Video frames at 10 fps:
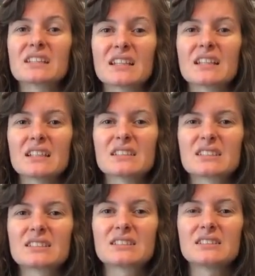and
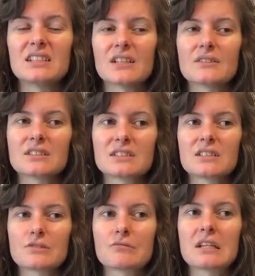it's, you know,
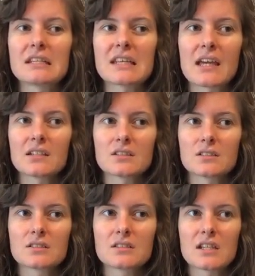it's really
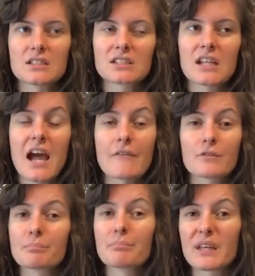getting, and it's going to have
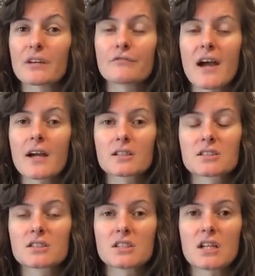a big
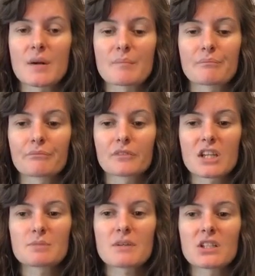effect,
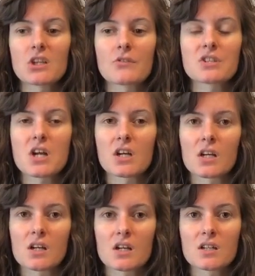especially on the
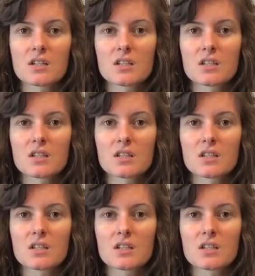younger